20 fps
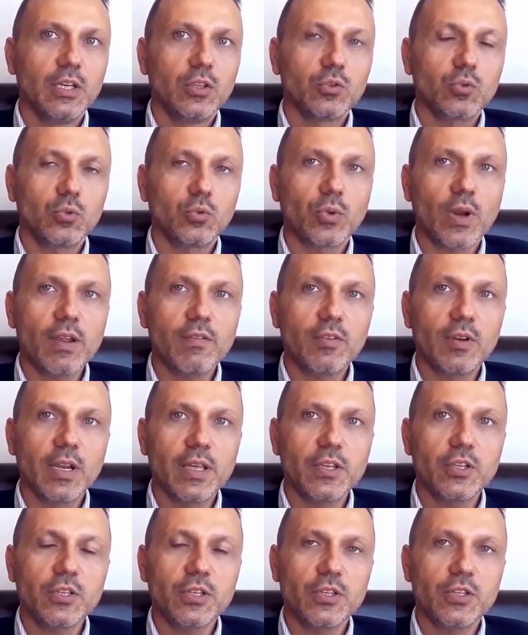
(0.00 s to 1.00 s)
to drive
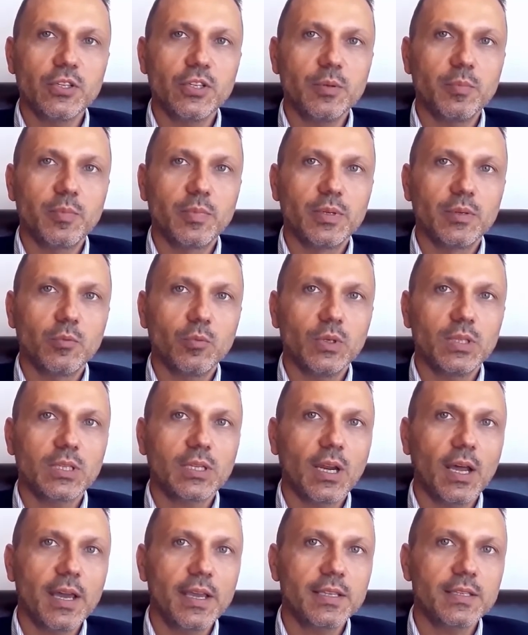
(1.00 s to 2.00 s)
relationship with
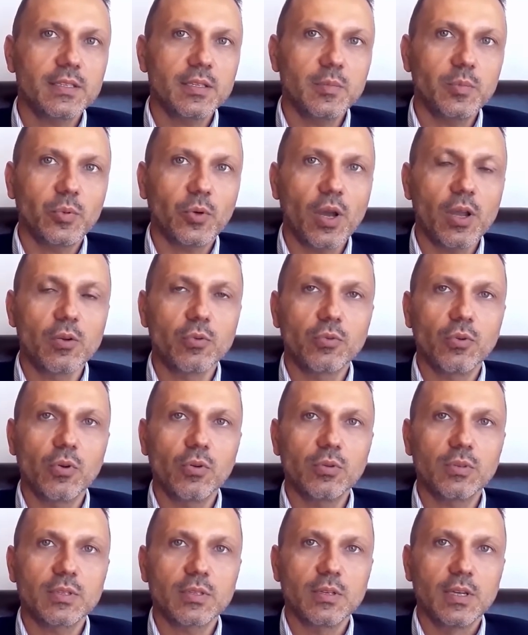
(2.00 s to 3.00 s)
clients in prior
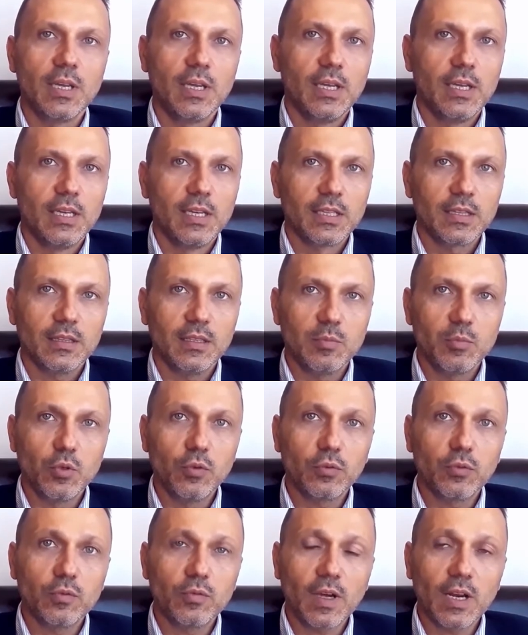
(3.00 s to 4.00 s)
roles, the
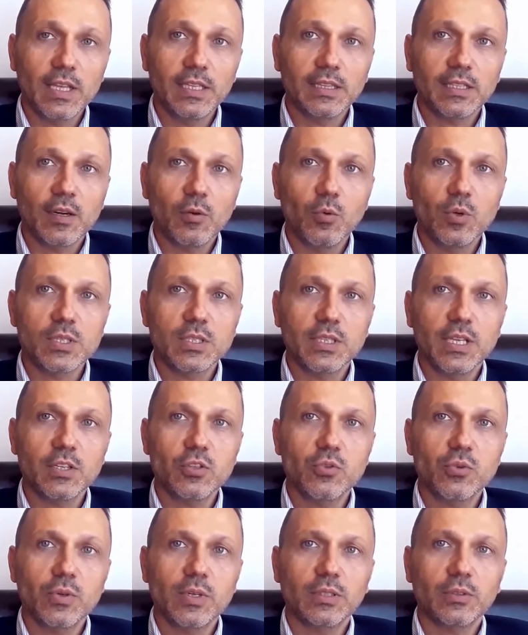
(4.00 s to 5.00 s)
move to Valenta was a
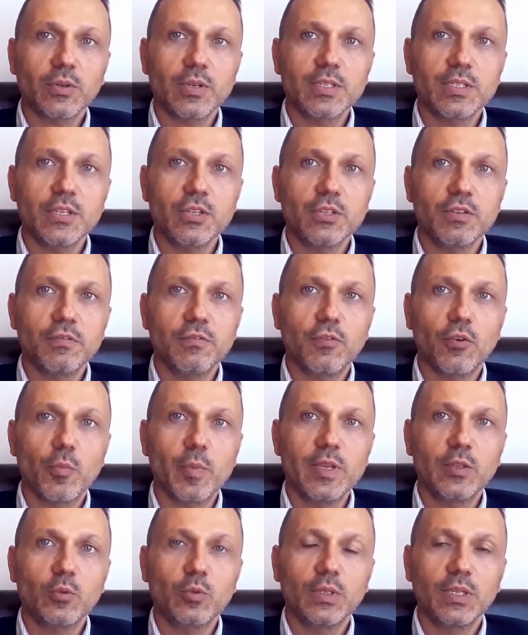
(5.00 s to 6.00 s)
natural transition for
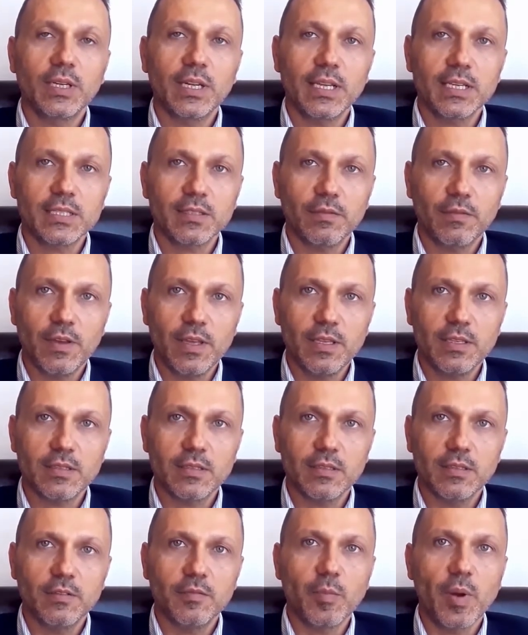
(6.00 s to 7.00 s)
me to the next
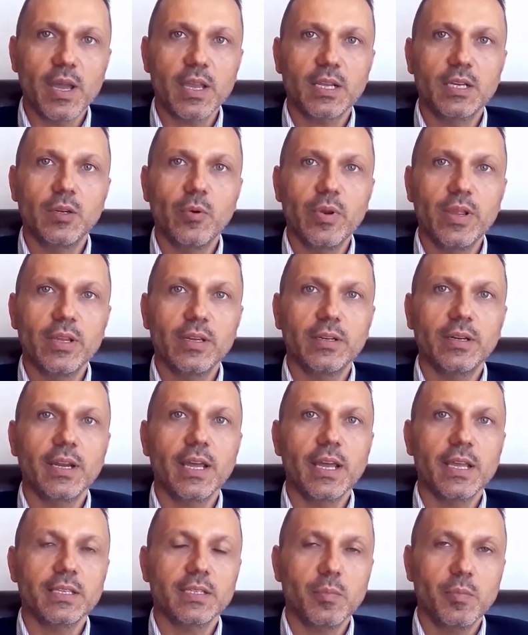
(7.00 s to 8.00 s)
phase of my career
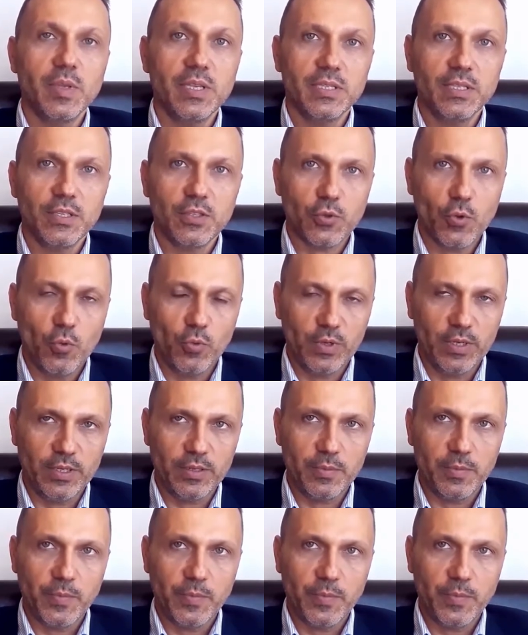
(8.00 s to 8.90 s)
as a business owner.